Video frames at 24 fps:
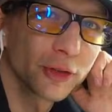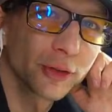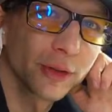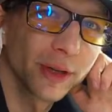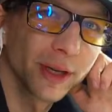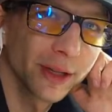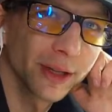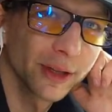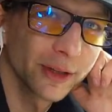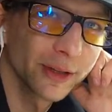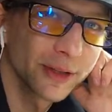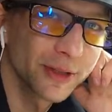
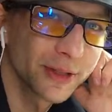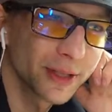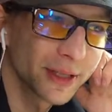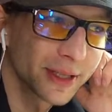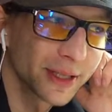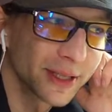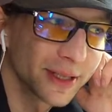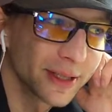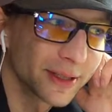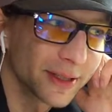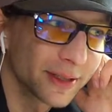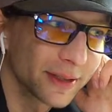trailers,
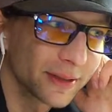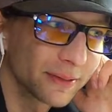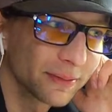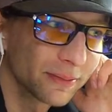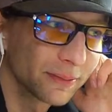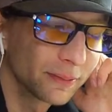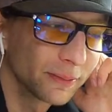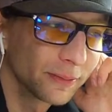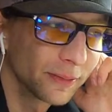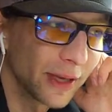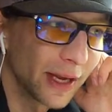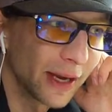
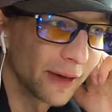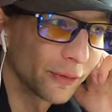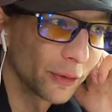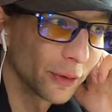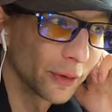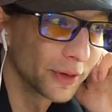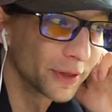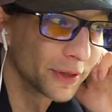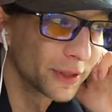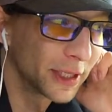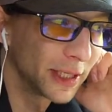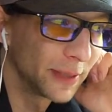because
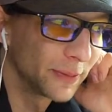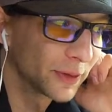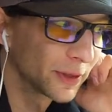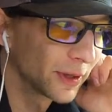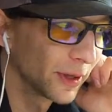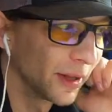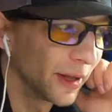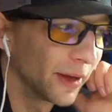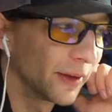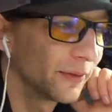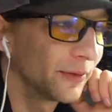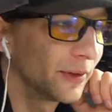everyone seems
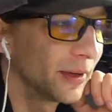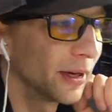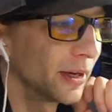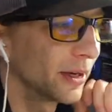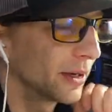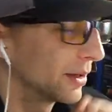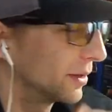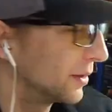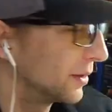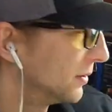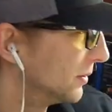to love Doug.